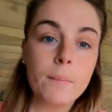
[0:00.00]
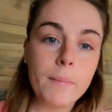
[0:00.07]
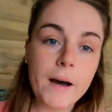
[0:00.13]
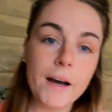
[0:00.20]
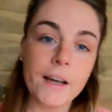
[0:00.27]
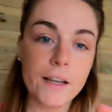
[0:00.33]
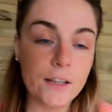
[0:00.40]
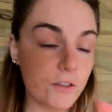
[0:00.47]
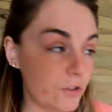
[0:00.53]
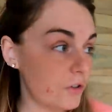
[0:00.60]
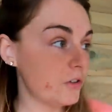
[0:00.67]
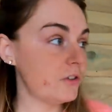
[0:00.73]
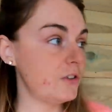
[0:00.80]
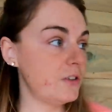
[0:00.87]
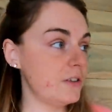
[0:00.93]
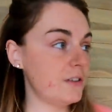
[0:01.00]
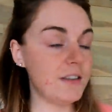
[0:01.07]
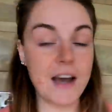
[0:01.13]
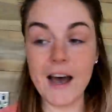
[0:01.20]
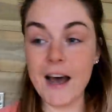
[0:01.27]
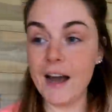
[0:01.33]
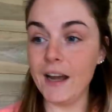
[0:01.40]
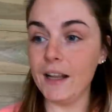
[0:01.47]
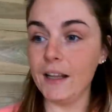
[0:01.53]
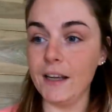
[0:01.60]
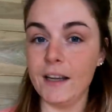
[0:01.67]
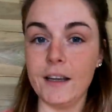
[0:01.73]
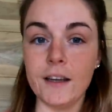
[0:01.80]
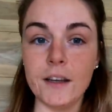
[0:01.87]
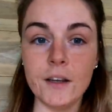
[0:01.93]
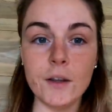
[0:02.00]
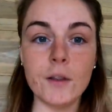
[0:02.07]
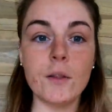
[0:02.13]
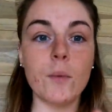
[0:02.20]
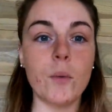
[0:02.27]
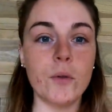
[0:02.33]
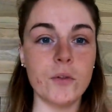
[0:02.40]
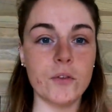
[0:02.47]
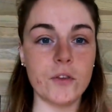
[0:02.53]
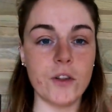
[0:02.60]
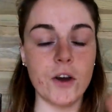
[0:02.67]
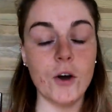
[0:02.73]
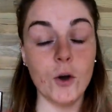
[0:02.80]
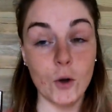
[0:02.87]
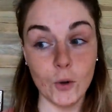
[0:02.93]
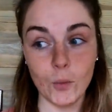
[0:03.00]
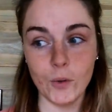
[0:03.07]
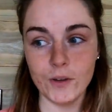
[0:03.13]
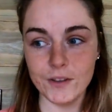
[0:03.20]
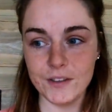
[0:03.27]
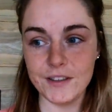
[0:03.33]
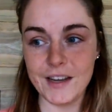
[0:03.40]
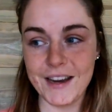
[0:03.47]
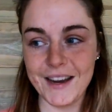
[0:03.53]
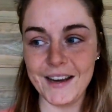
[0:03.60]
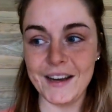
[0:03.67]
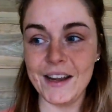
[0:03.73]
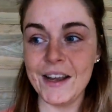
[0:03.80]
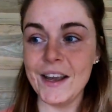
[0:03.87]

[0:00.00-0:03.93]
by just tiling the whole ones in.